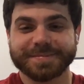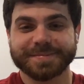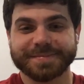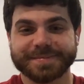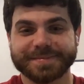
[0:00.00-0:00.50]

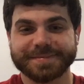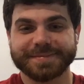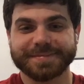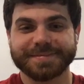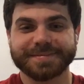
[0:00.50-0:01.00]

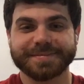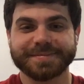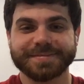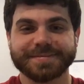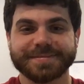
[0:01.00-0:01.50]

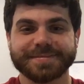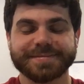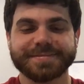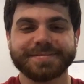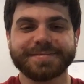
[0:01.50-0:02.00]

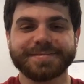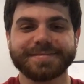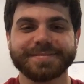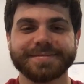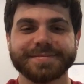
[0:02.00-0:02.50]

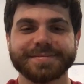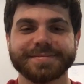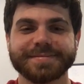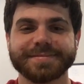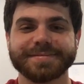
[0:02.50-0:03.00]

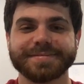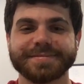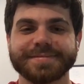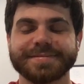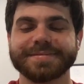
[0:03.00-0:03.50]

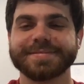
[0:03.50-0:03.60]
No words are spoken by the person on screen.